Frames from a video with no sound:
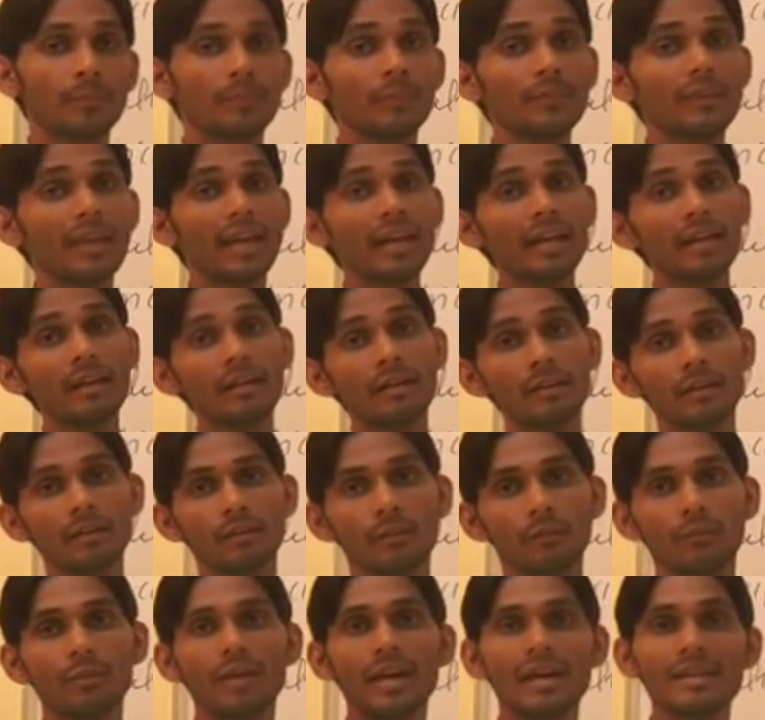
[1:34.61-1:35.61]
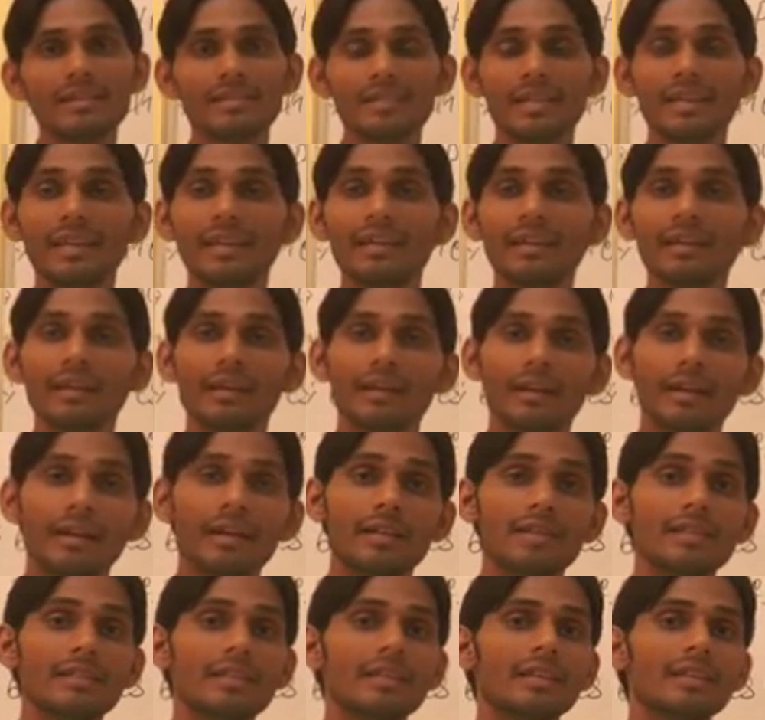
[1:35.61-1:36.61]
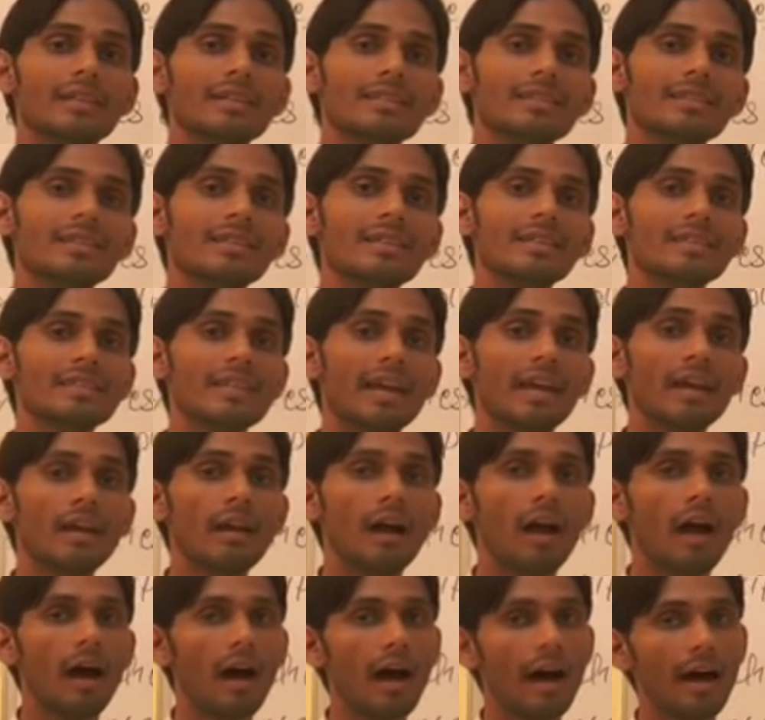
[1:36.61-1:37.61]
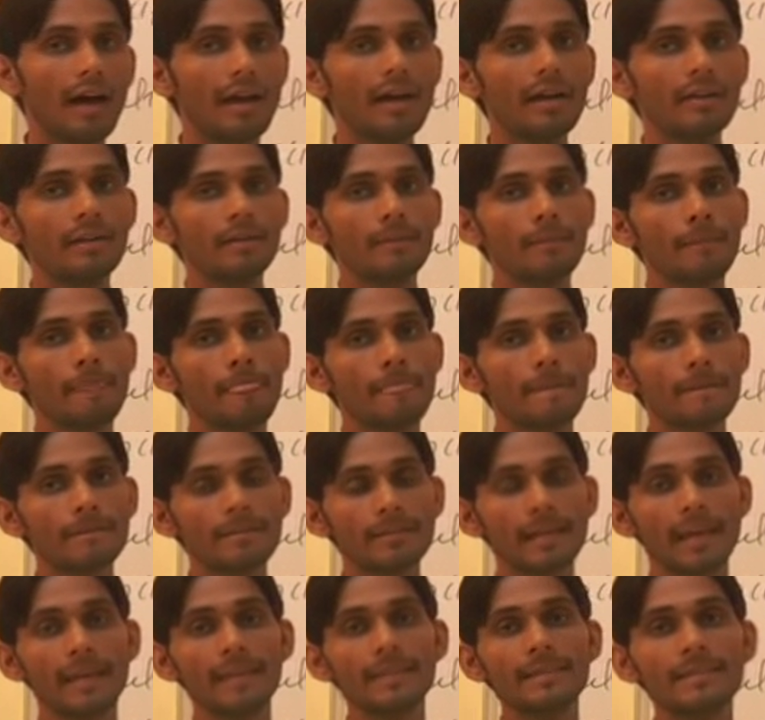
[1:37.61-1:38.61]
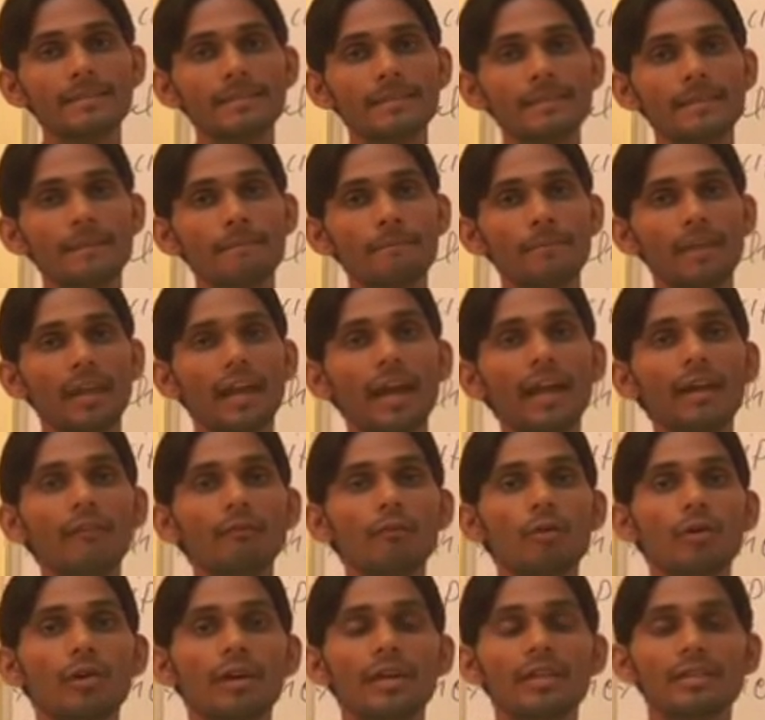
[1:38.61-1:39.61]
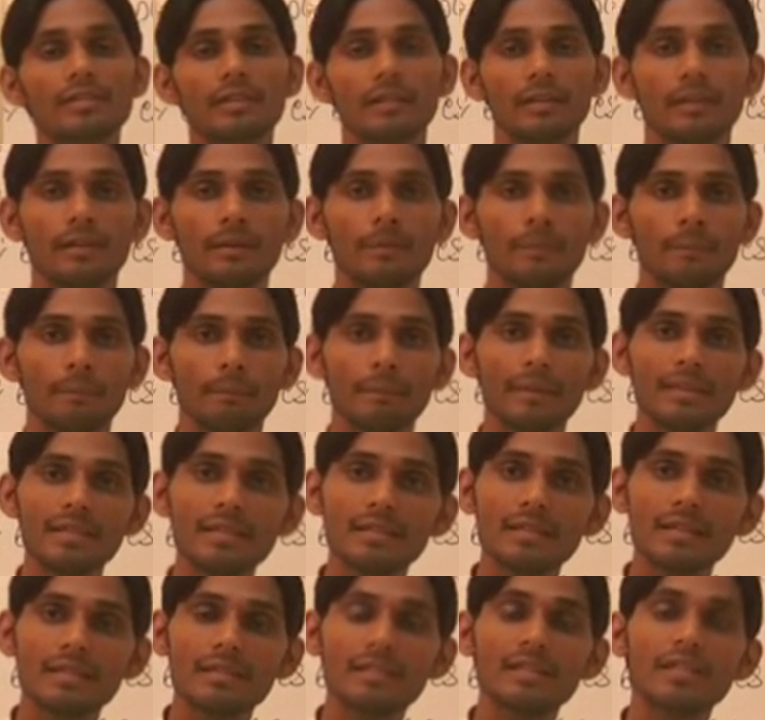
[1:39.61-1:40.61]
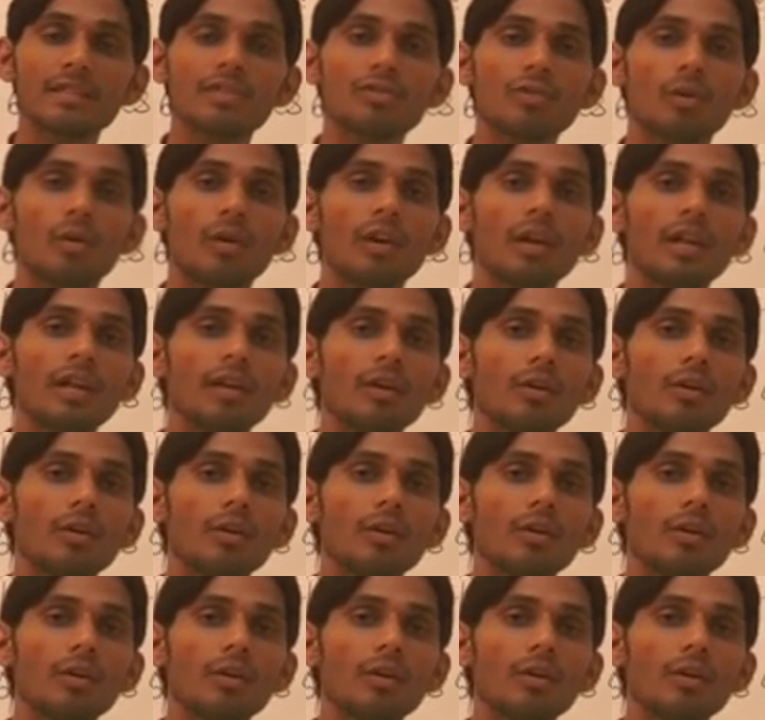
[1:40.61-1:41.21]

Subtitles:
Then we are saying it is a nursing is an art, science and vocation. Means nursing is only